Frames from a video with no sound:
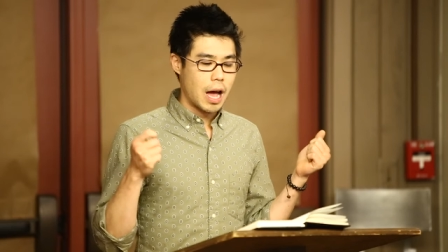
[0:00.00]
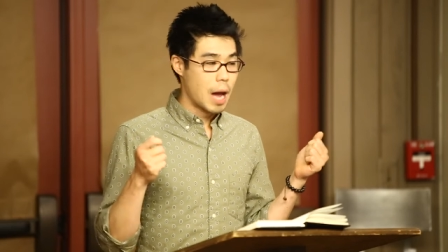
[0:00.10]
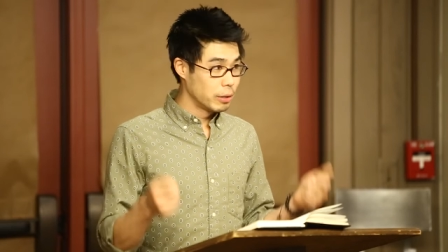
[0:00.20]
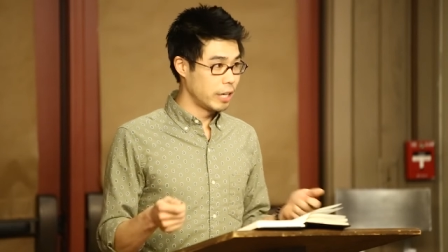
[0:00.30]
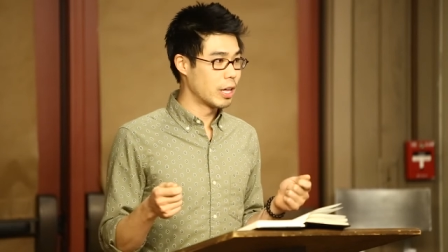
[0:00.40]

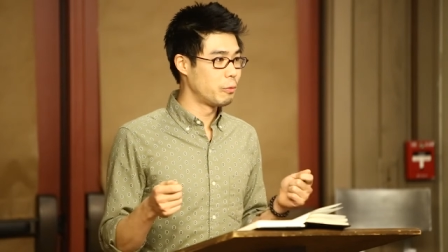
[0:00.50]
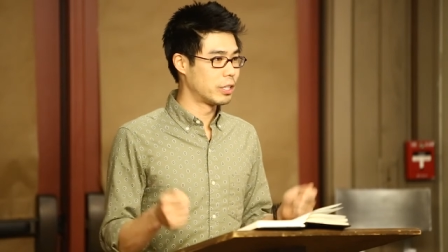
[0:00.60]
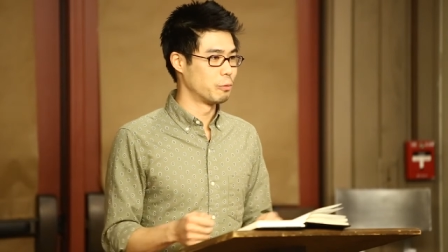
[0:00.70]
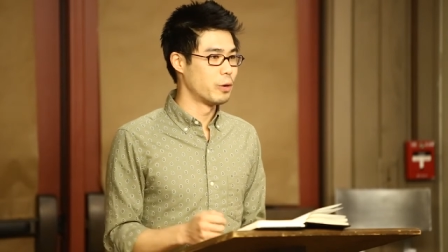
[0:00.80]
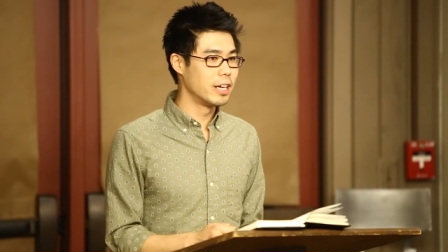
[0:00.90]
I believe that we
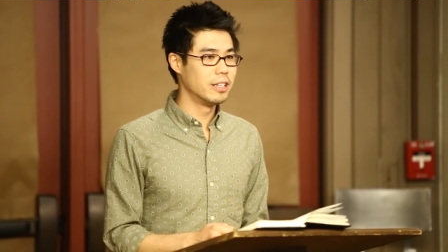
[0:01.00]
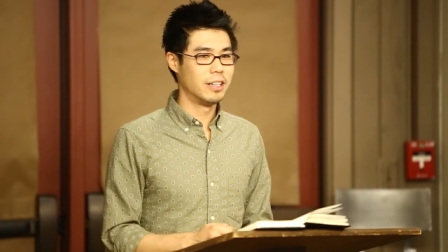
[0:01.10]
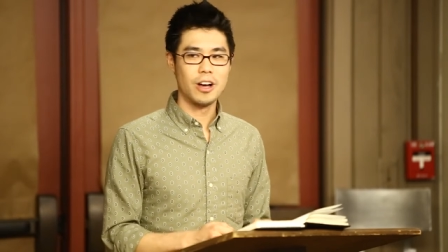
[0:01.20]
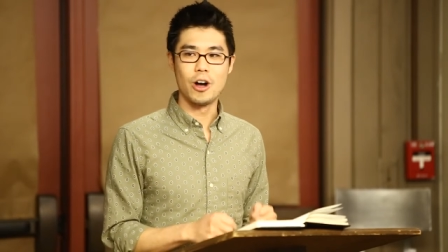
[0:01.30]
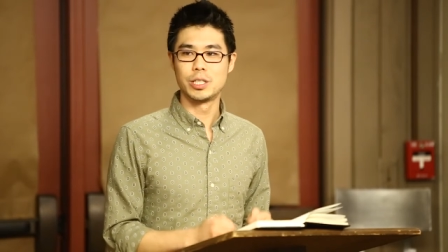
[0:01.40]
can win,
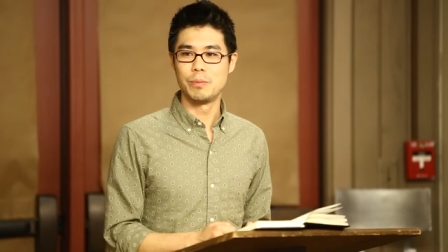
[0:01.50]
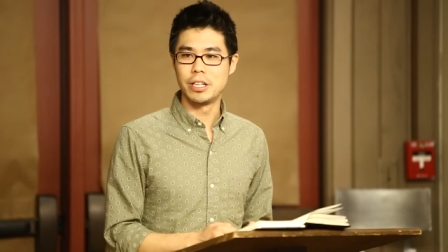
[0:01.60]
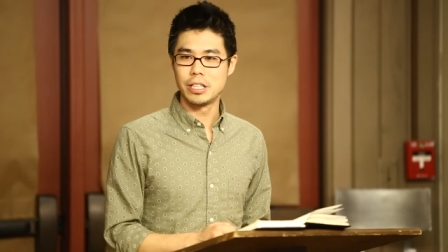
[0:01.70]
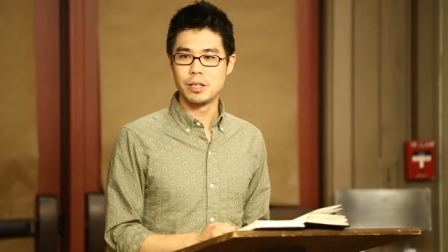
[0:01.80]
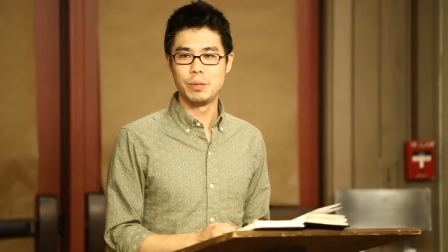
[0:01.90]

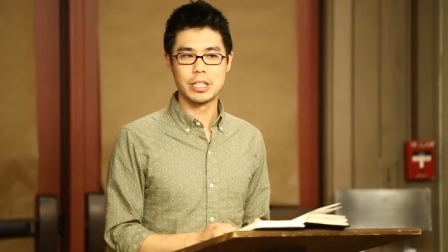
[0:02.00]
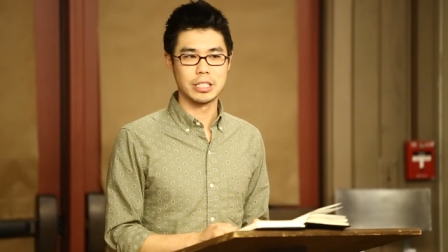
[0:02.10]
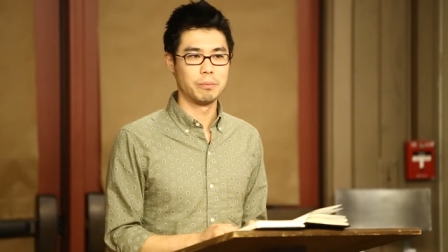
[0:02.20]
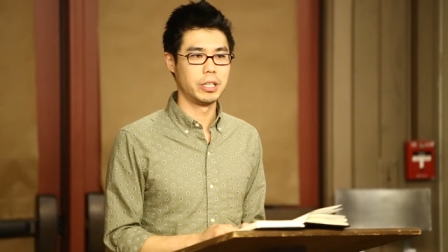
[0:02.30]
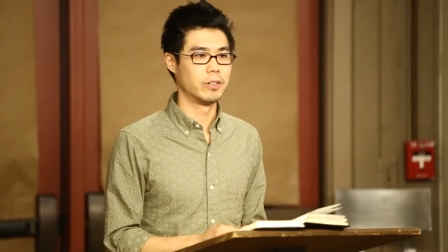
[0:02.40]
ultimately,
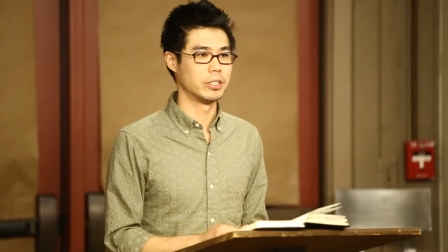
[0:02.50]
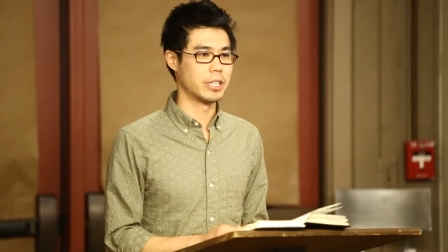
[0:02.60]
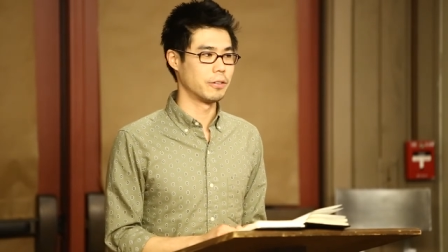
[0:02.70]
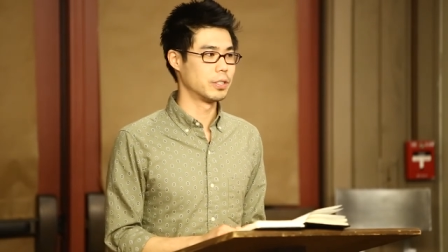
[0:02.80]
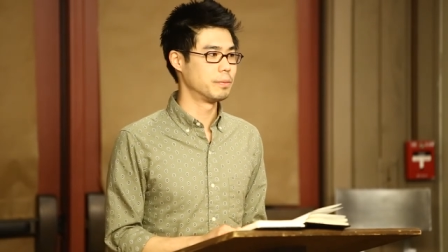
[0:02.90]
because I believe in
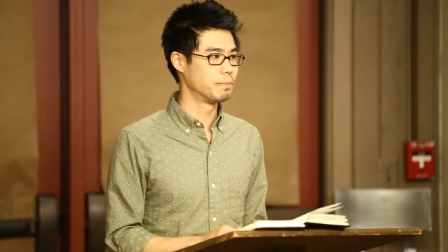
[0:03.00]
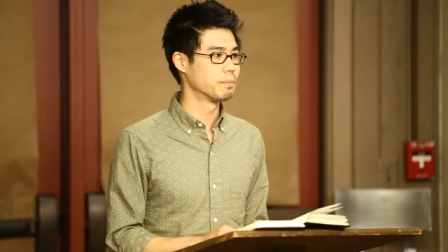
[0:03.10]
ourselves.